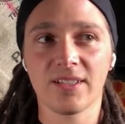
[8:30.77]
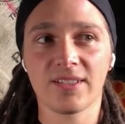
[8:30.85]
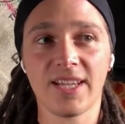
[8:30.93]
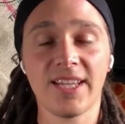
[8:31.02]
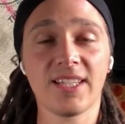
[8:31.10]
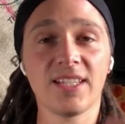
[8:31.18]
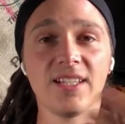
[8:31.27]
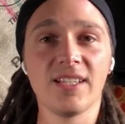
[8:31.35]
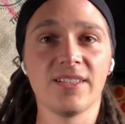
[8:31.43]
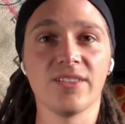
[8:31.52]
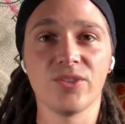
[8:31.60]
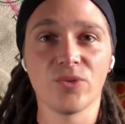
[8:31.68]
taking it
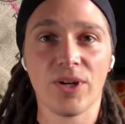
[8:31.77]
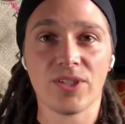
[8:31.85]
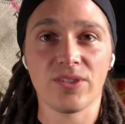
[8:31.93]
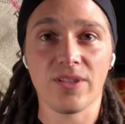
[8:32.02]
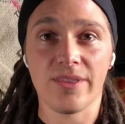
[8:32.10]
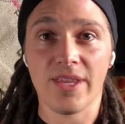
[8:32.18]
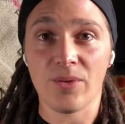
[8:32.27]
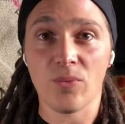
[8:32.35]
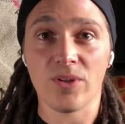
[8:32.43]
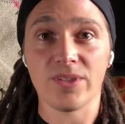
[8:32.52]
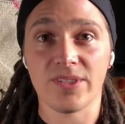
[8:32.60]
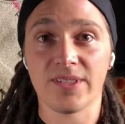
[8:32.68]
in the direction that they
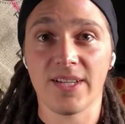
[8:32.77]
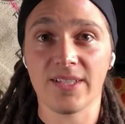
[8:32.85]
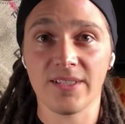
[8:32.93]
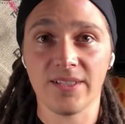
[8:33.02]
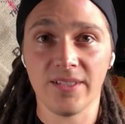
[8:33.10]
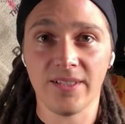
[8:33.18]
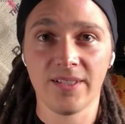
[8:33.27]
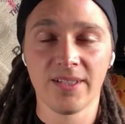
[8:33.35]
wanted to take it in,